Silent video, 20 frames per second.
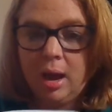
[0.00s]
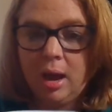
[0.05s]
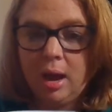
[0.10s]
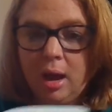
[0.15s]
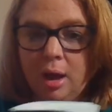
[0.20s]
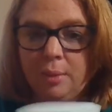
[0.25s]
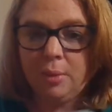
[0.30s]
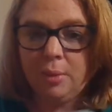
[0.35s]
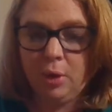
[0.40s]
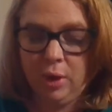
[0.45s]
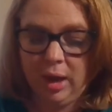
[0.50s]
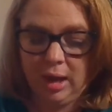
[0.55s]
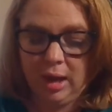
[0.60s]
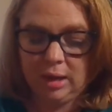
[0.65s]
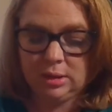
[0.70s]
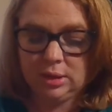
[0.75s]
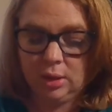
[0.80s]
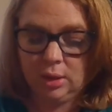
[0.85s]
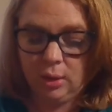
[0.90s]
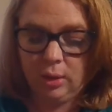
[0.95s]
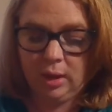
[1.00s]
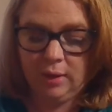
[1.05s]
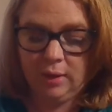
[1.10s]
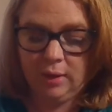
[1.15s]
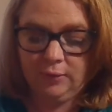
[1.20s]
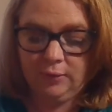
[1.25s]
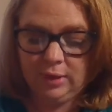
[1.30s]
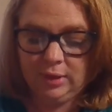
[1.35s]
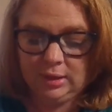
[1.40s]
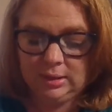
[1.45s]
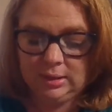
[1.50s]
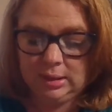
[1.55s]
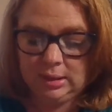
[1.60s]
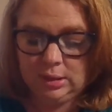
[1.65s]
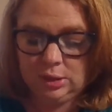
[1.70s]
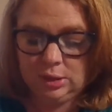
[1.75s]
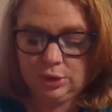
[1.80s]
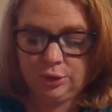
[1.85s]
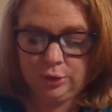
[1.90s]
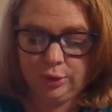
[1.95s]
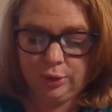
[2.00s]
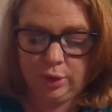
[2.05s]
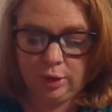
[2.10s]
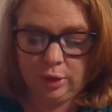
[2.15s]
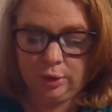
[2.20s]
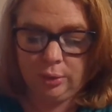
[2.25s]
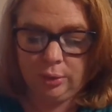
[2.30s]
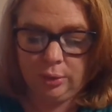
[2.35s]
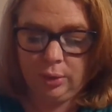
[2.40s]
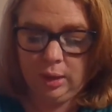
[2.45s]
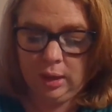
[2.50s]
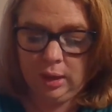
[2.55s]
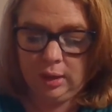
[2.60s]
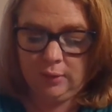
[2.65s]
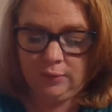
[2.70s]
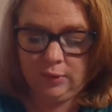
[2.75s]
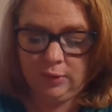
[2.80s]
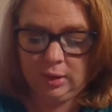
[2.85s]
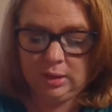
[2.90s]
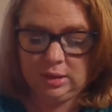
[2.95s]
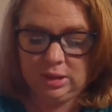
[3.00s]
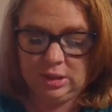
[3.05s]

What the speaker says: Okay, so if this is true, if